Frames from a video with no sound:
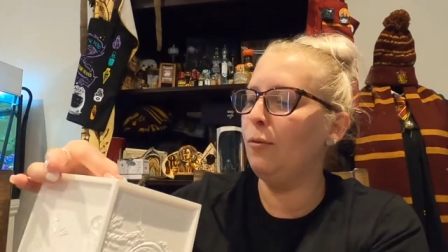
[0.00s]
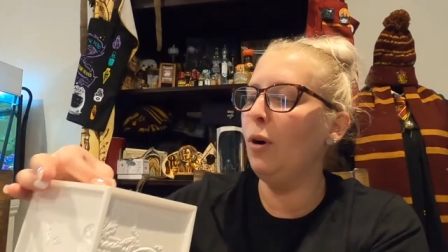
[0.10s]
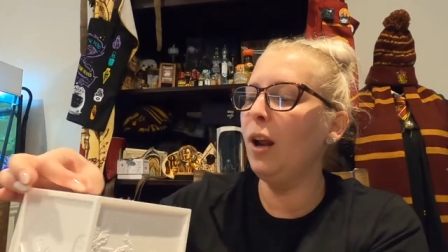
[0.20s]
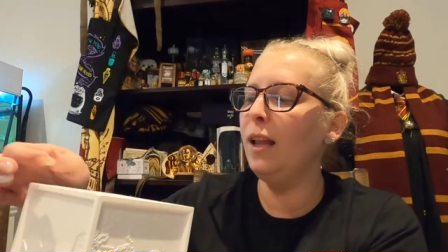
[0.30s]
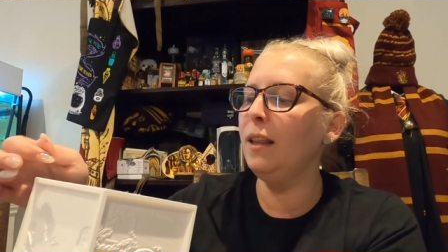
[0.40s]

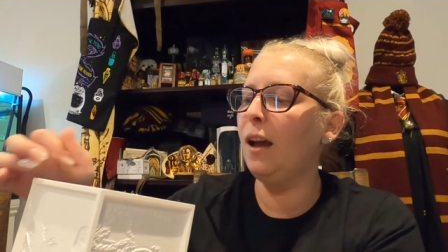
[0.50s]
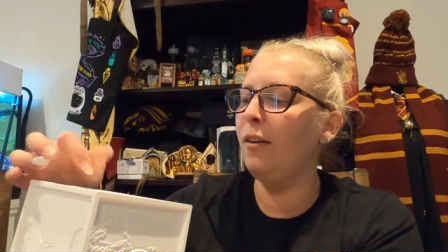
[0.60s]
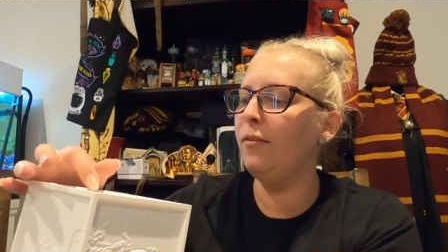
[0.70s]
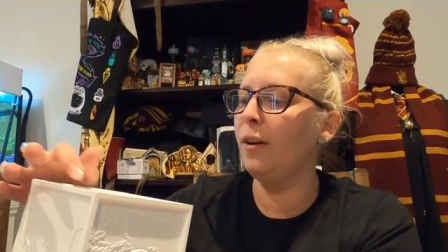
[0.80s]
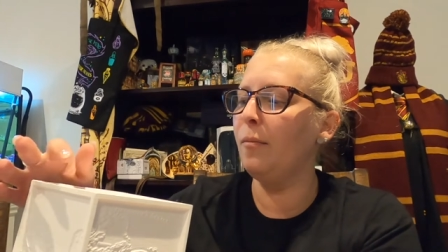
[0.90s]
what I
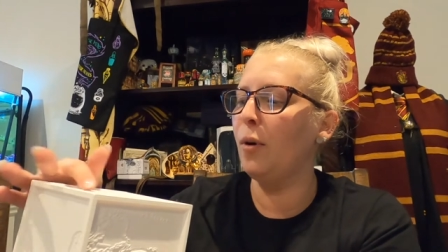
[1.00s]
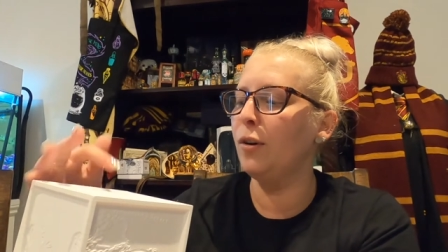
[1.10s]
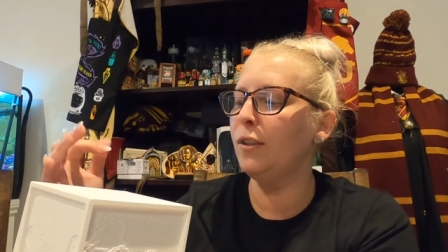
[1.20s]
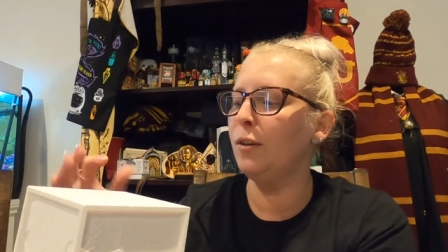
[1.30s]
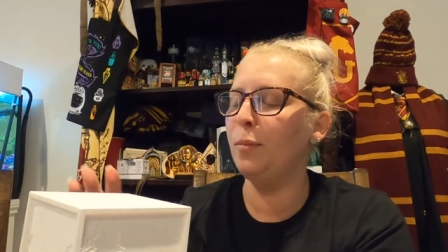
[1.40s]
love
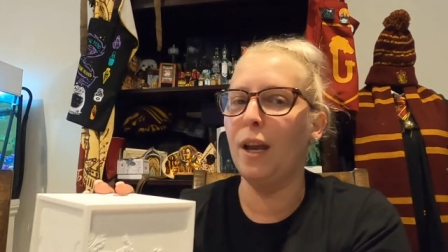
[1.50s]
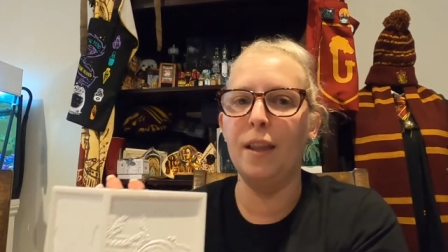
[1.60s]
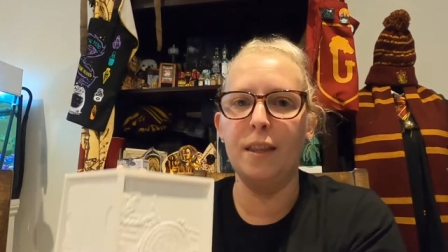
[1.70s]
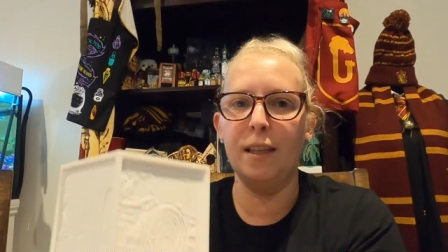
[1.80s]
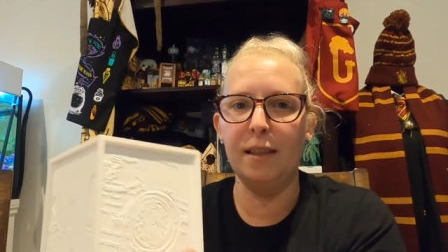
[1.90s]
most
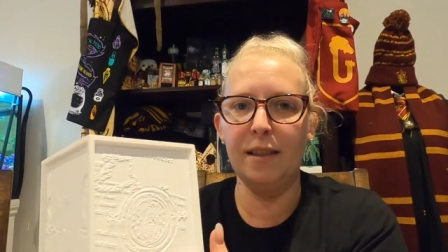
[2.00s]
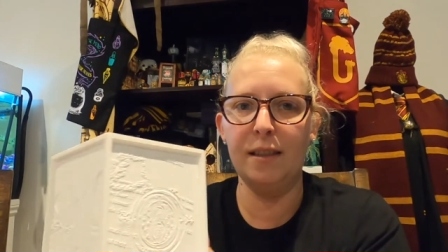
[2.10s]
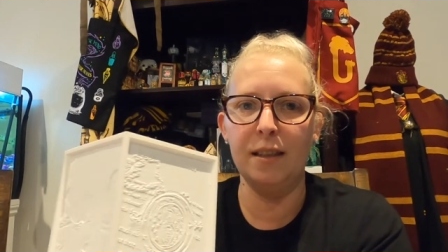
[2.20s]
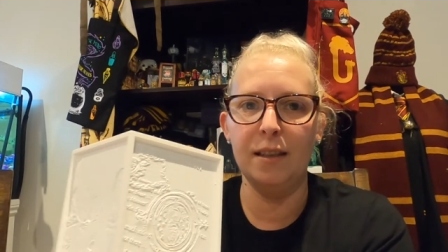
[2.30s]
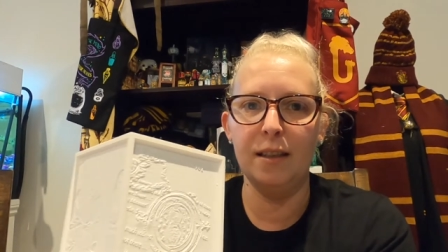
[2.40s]
about
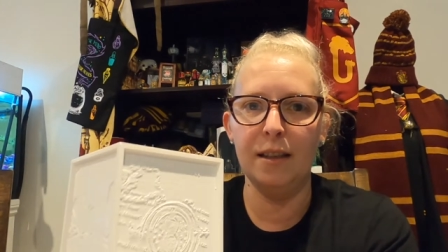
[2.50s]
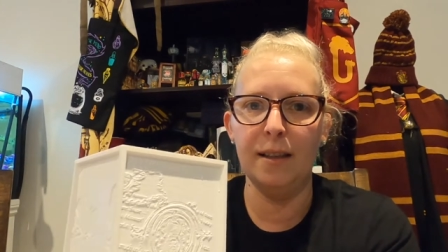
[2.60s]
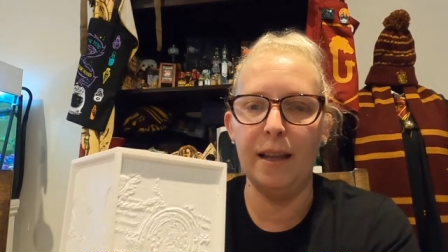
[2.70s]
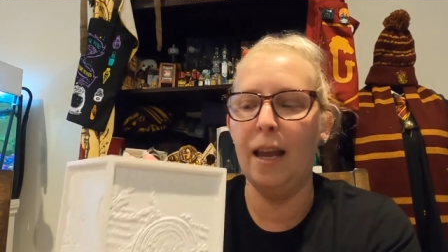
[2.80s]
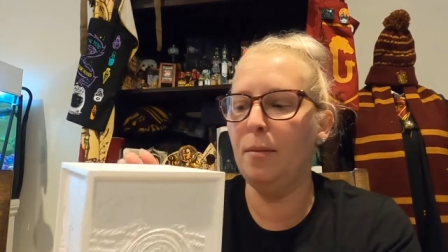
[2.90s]
this
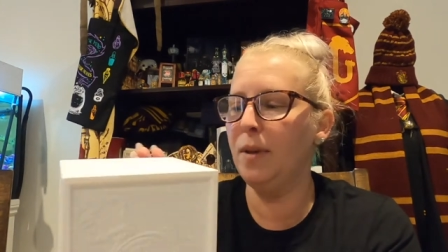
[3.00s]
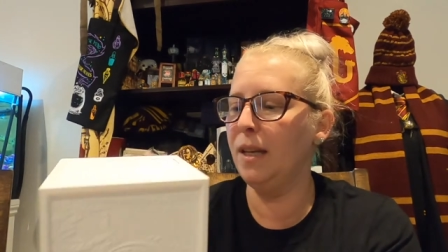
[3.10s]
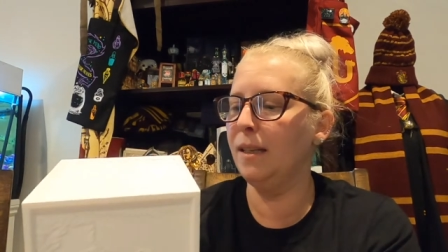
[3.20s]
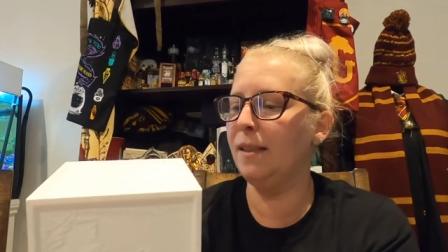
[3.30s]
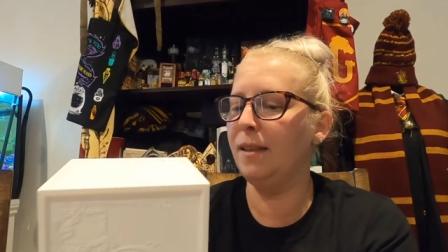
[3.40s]
lamp
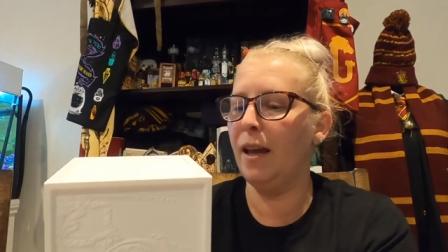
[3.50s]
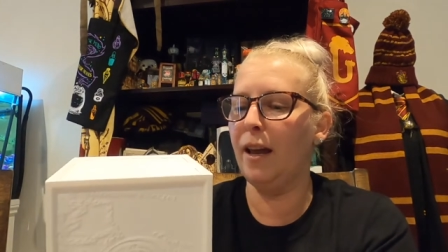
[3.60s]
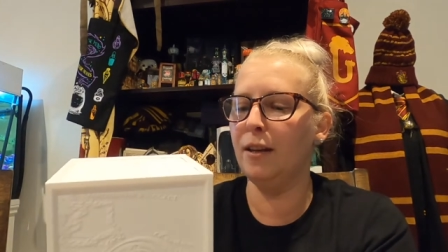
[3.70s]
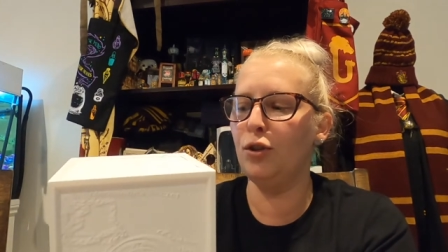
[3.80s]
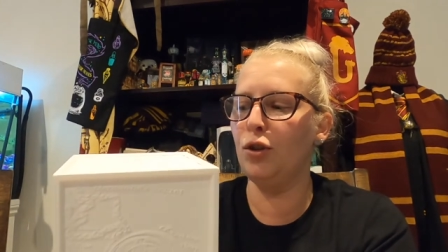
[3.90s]
is
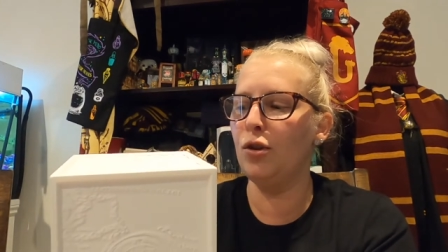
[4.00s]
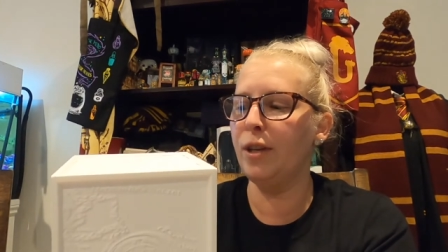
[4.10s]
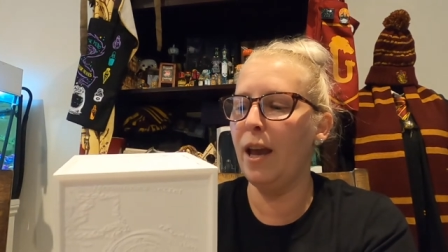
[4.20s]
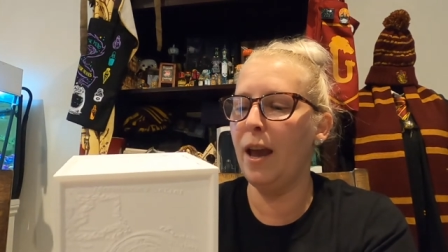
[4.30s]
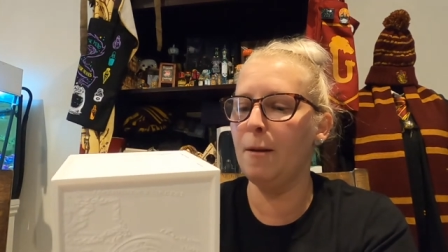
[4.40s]
that you
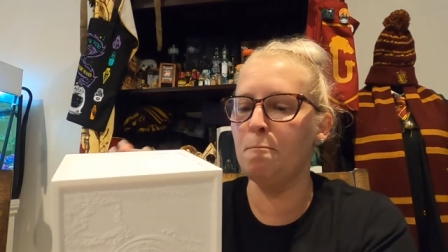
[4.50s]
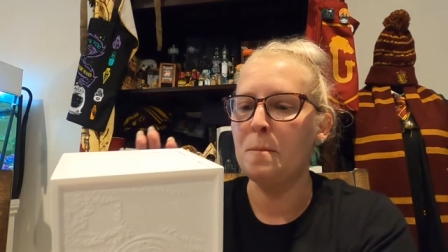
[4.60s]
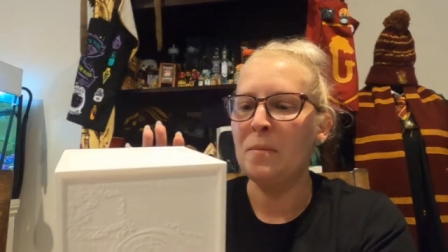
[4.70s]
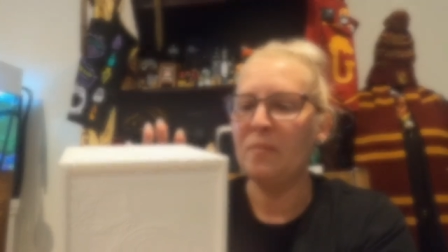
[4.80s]
can